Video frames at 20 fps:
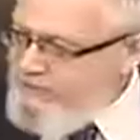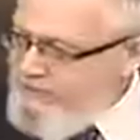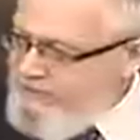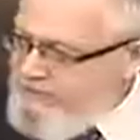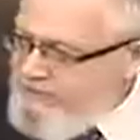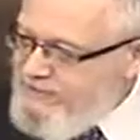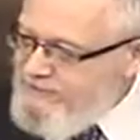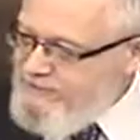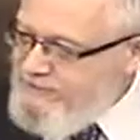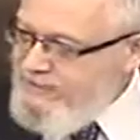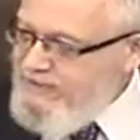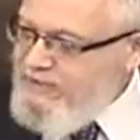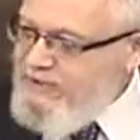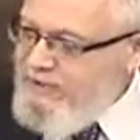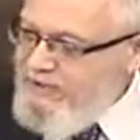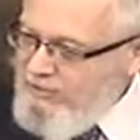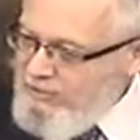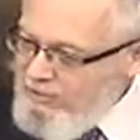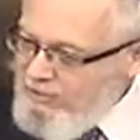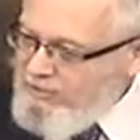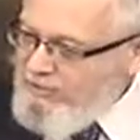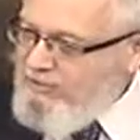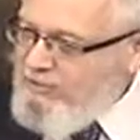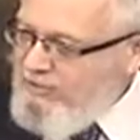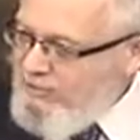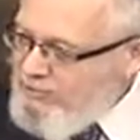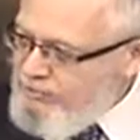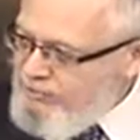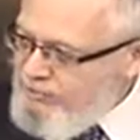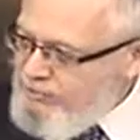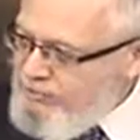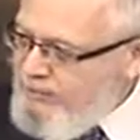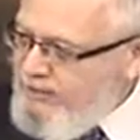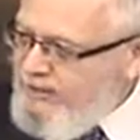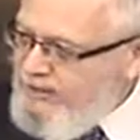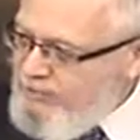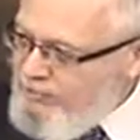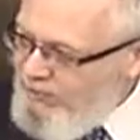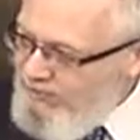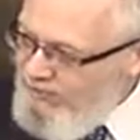says, an Odom Choshev should
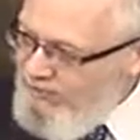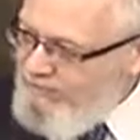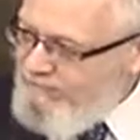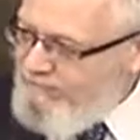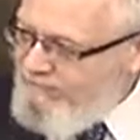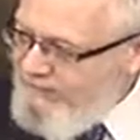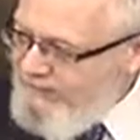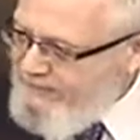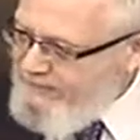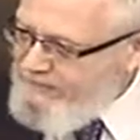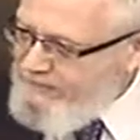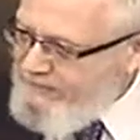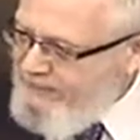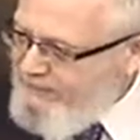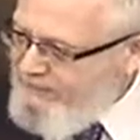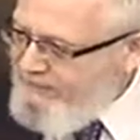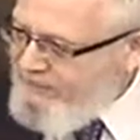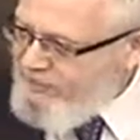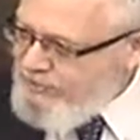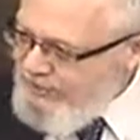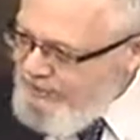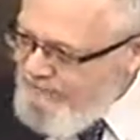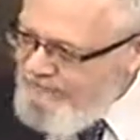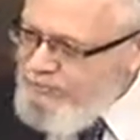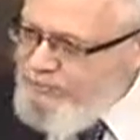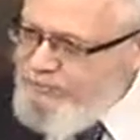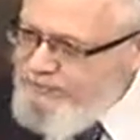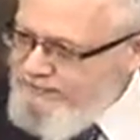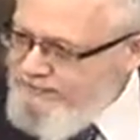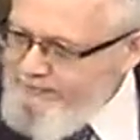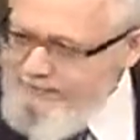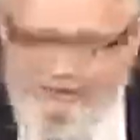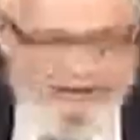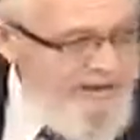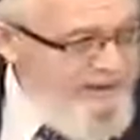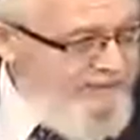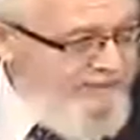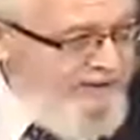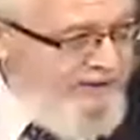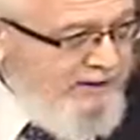not go out by himself. He should have two people
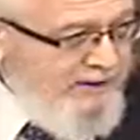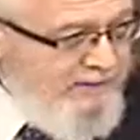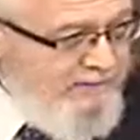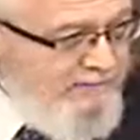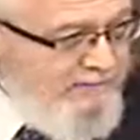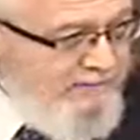accompanying him.